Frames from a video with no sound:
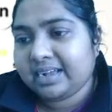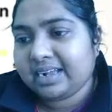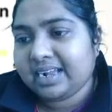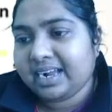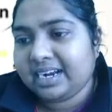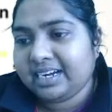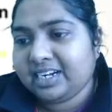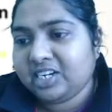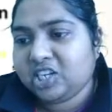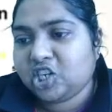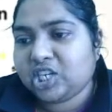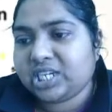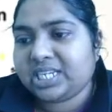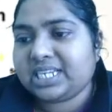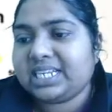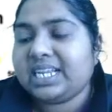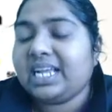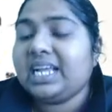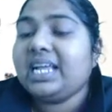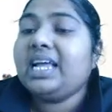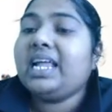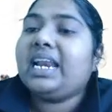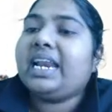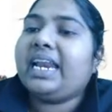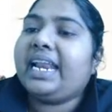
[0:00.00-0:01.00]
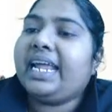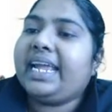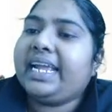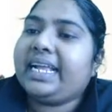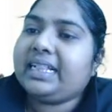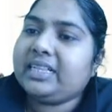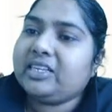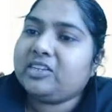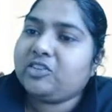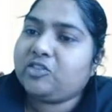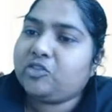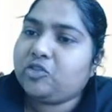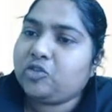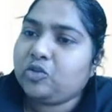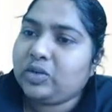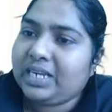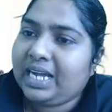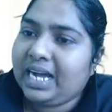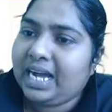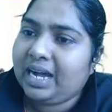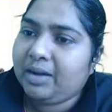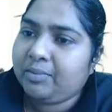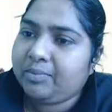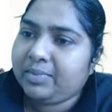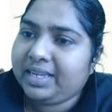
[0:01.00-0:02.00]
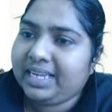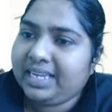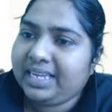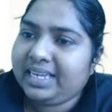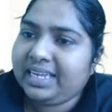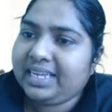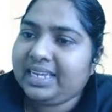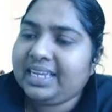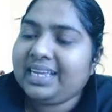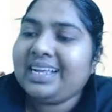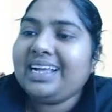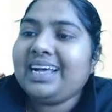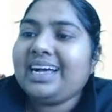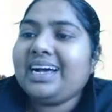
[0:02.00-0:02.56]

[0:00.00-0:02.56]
condition, like the tsunami,